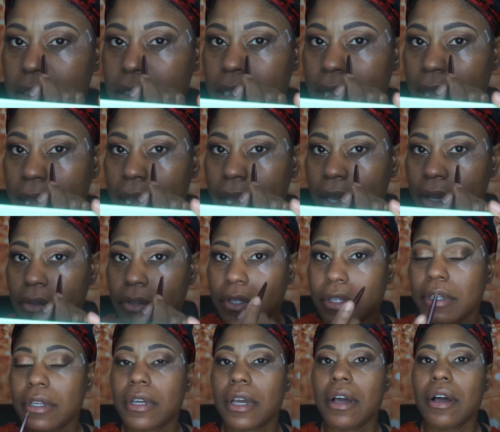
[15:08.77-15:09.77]
down.
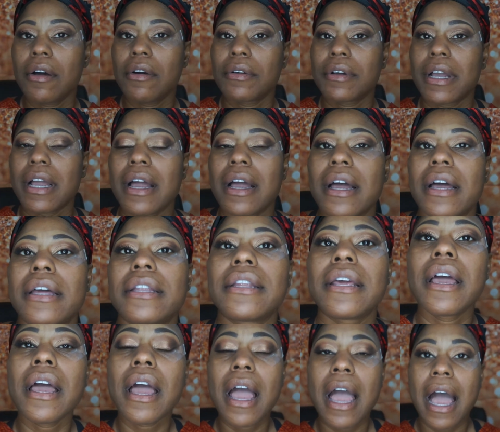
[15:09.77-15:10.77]
Oh God,
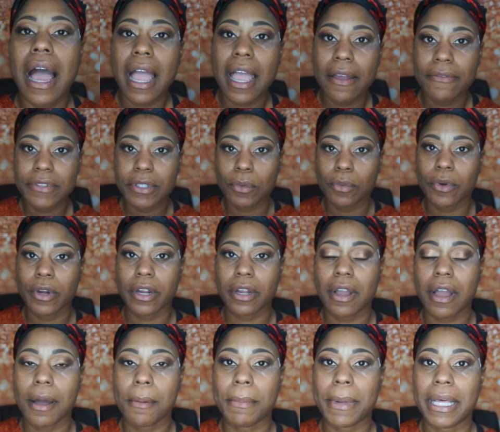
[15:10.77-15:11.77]
I have to
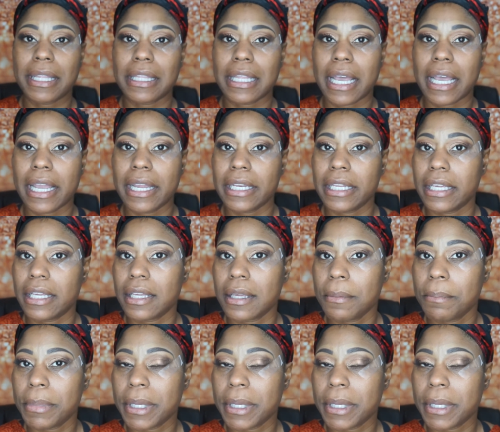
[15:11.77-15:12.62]
work on my lighting